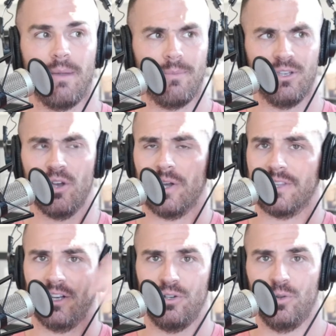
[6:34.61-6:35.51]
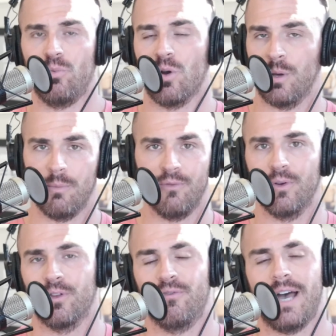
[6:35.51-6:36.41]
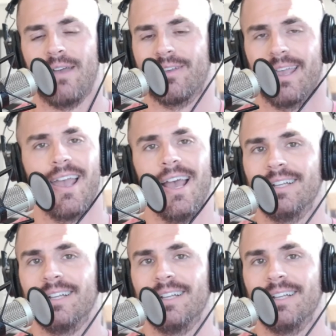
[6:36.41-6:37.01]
Maybe you go out there and do the warm up before their 5K.